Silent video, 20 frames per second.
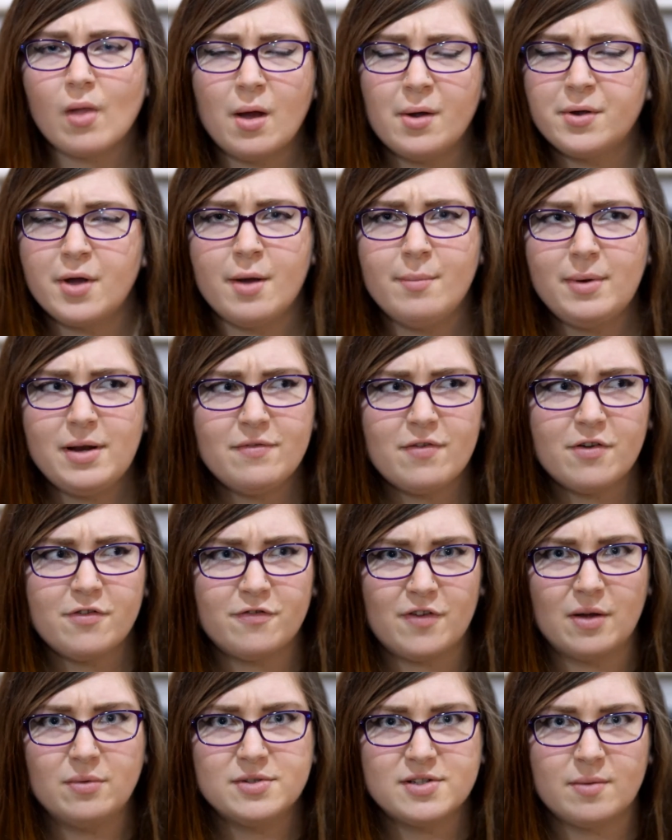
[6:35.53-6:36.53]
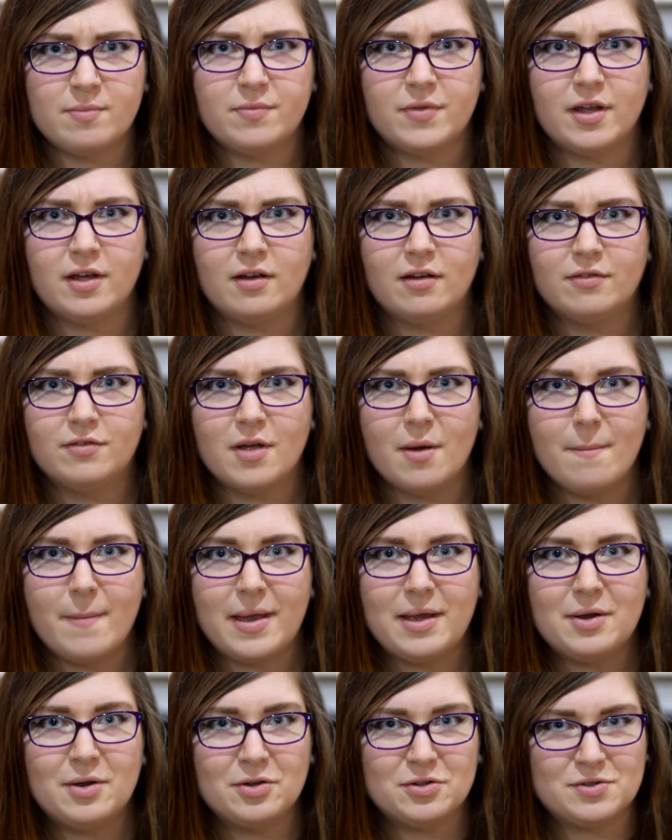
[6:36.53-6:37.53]
I can't believe I found something that
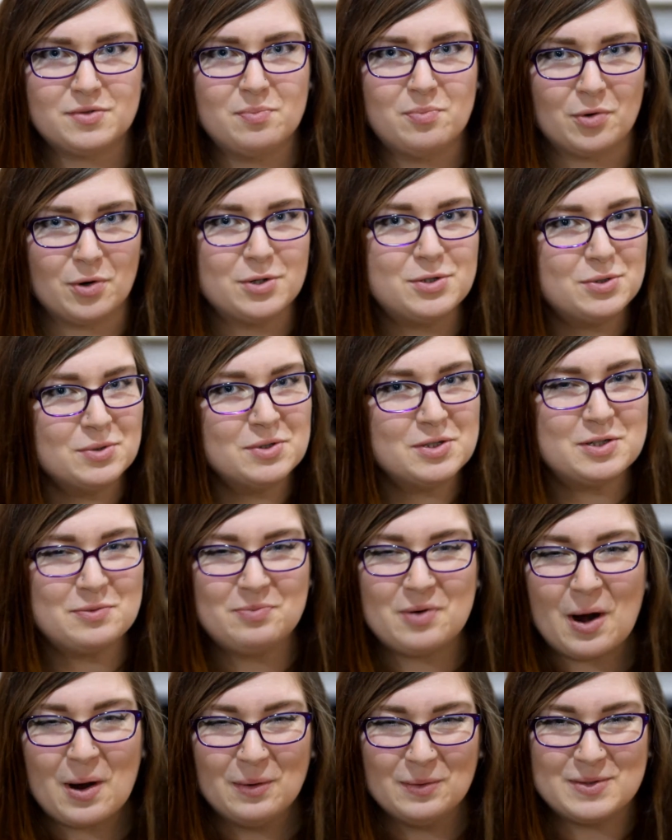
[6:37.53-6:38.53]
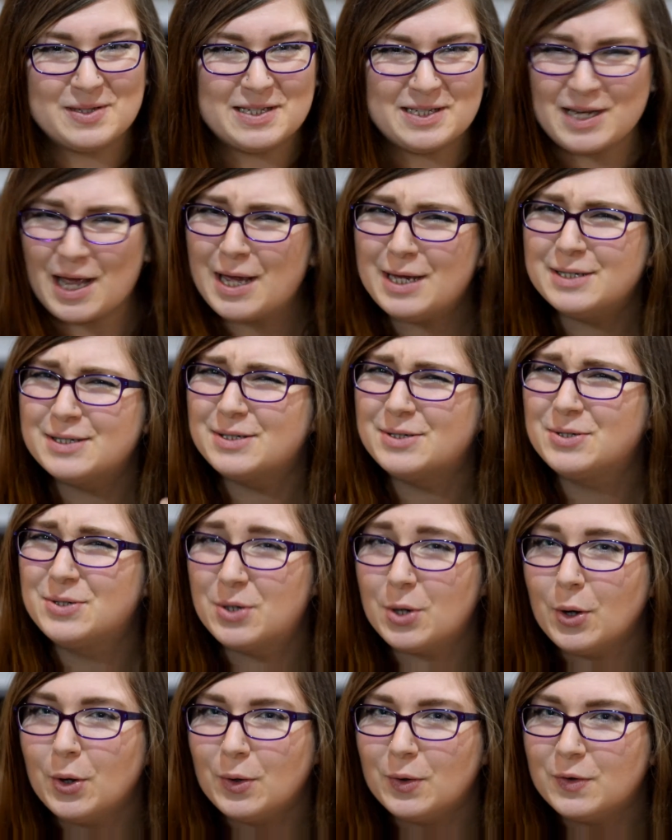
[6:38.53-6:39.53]
makes Brussels sprouts taste
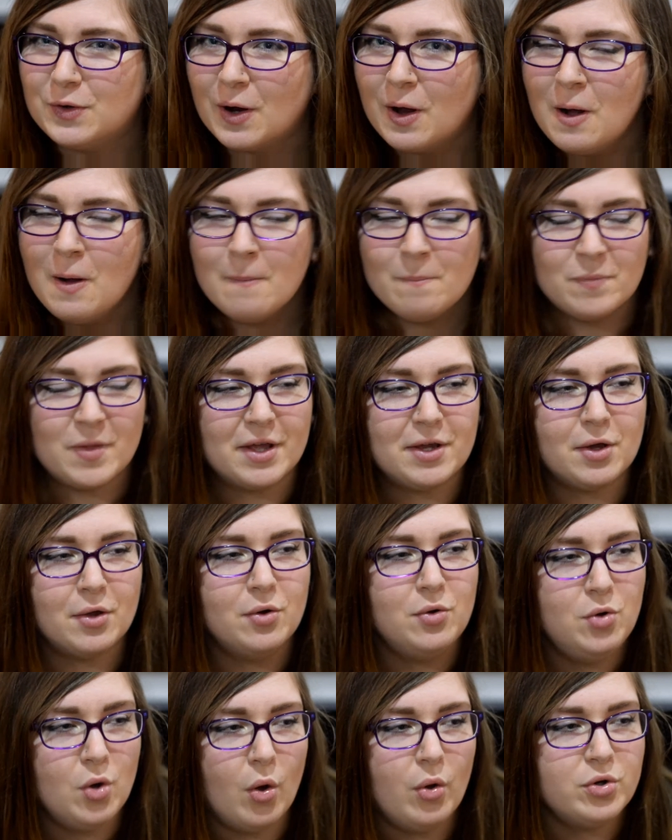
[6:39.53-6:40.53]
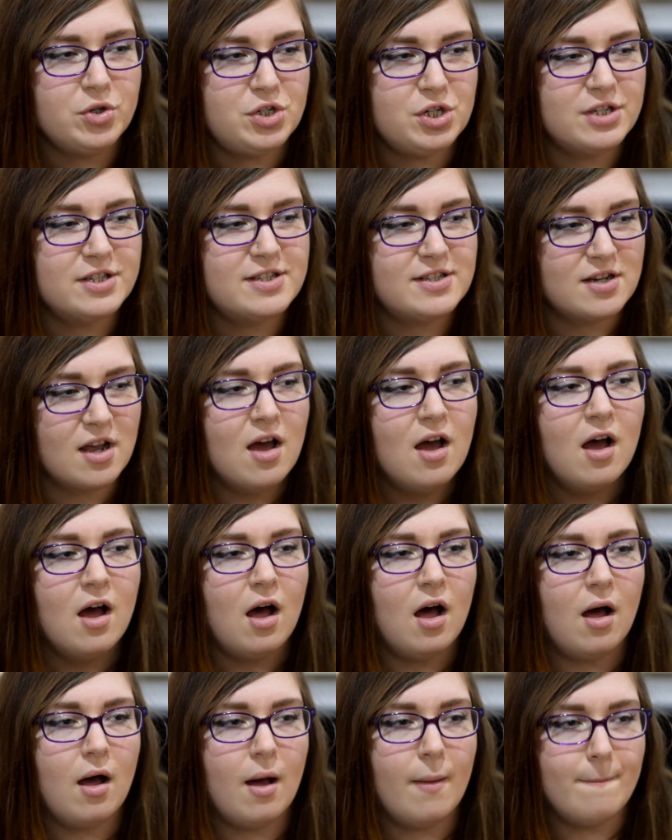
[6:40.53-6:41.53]
good. Like, not just
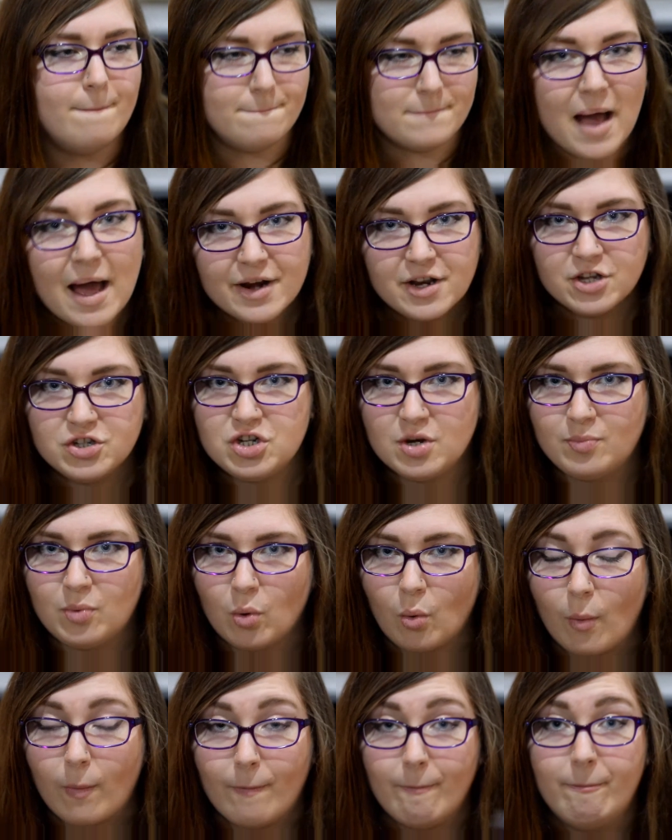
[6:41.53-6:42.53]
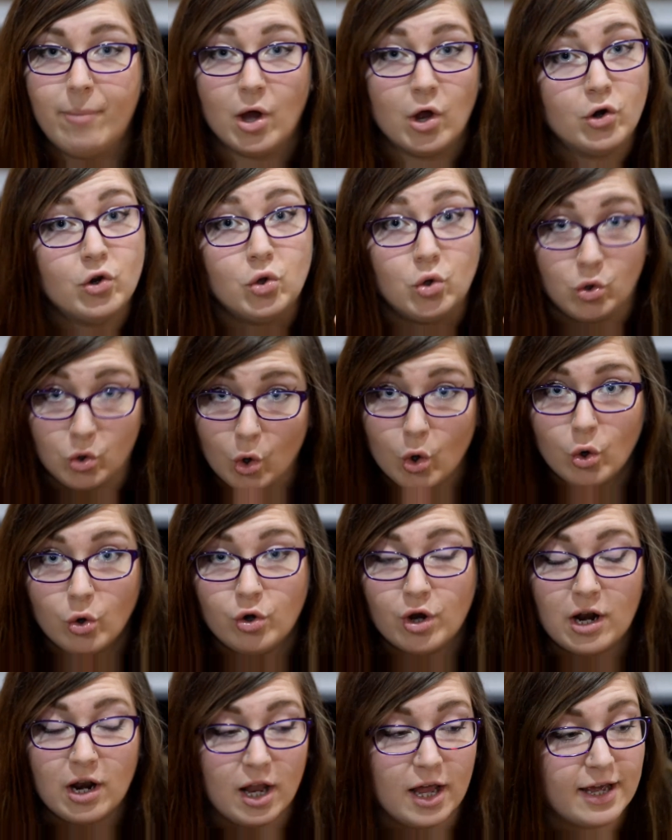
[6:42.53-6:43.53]
manageable, but
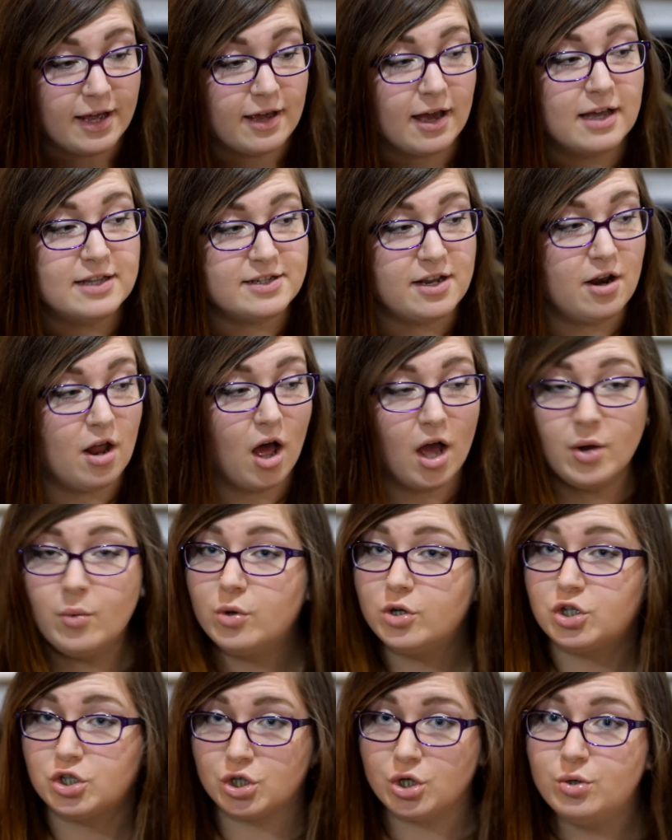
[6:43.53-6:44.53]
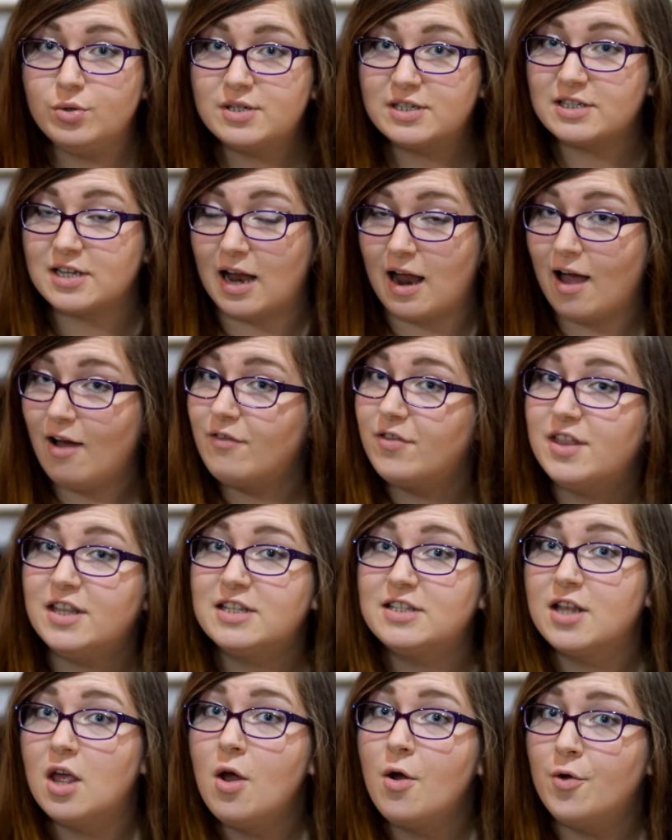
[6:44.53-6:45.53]
good. Like, as in I would choose to have
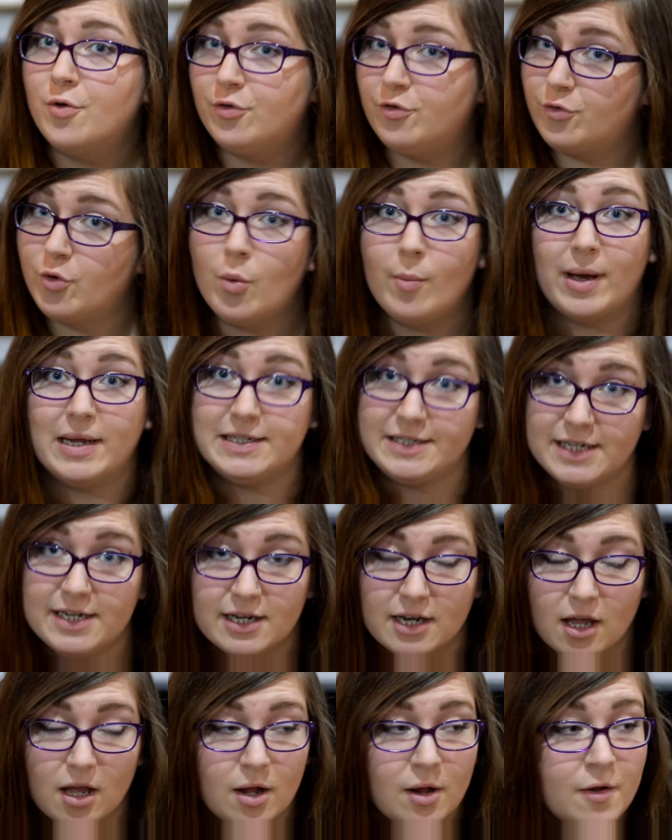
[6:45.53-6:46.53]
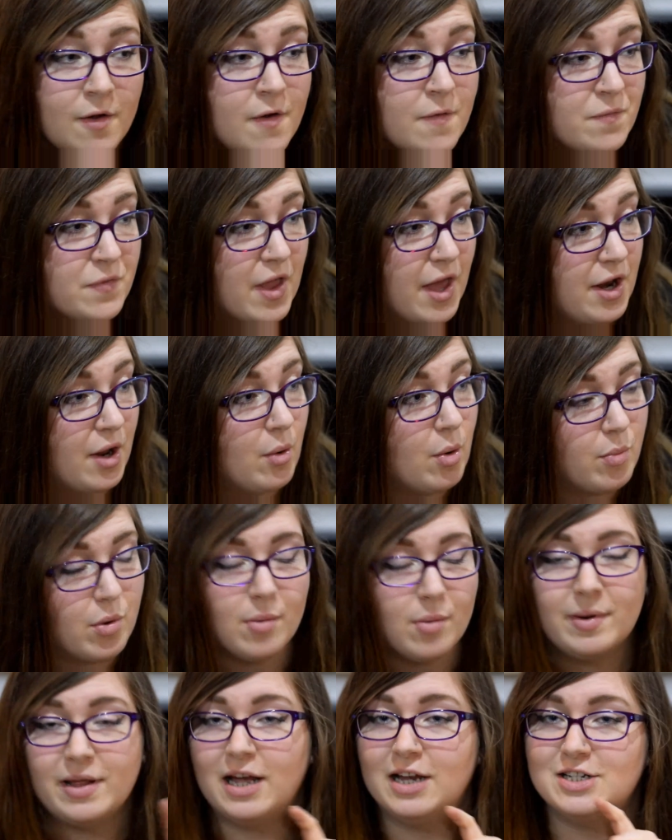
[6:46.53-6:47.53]
this for my dinner. And I would
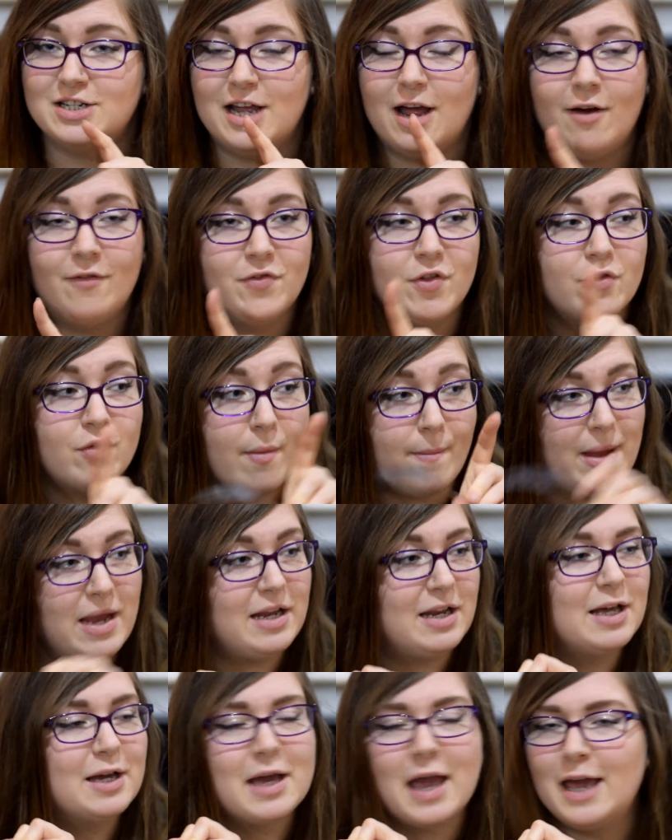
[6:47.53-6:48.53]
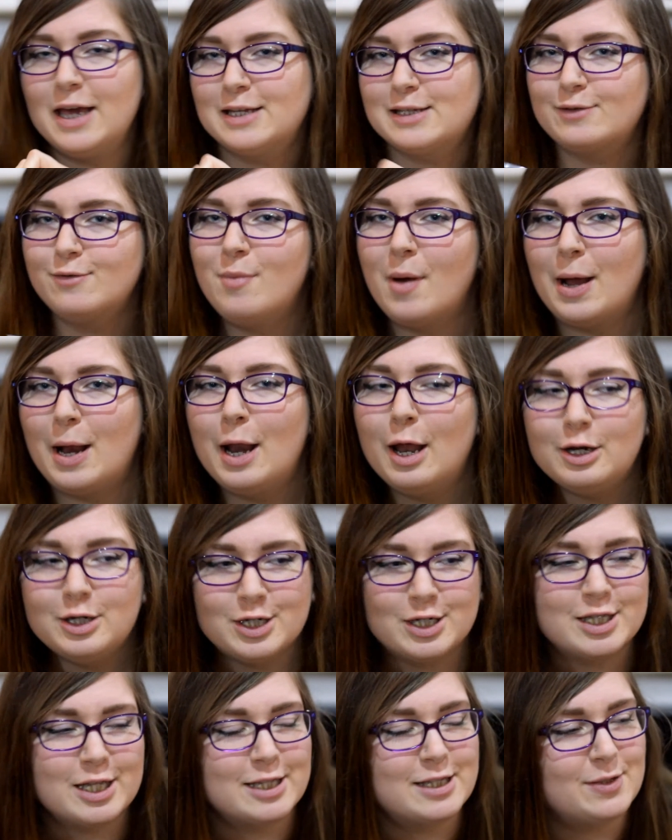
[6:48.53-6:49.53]
probably actually have the remaining cakes for my
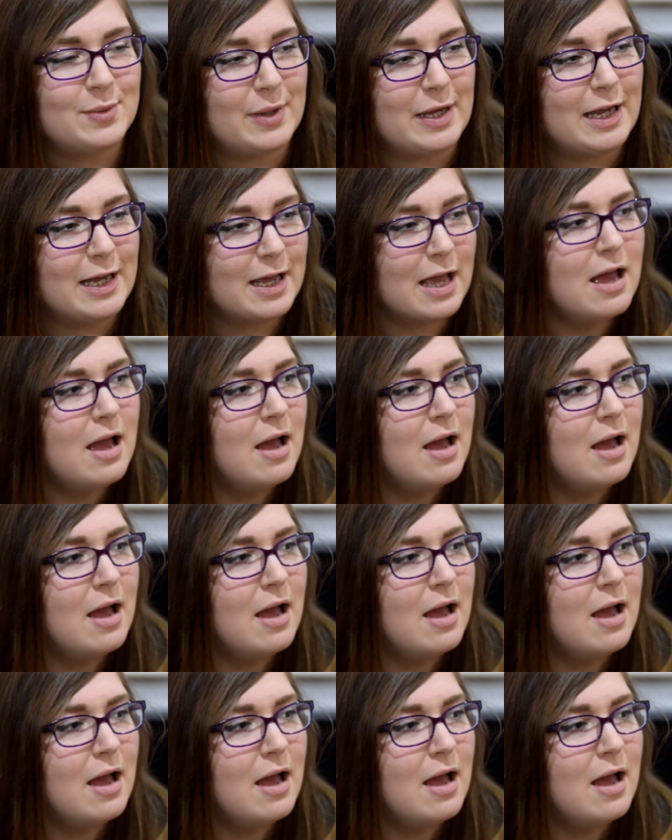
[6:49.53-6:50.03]
lunch this week.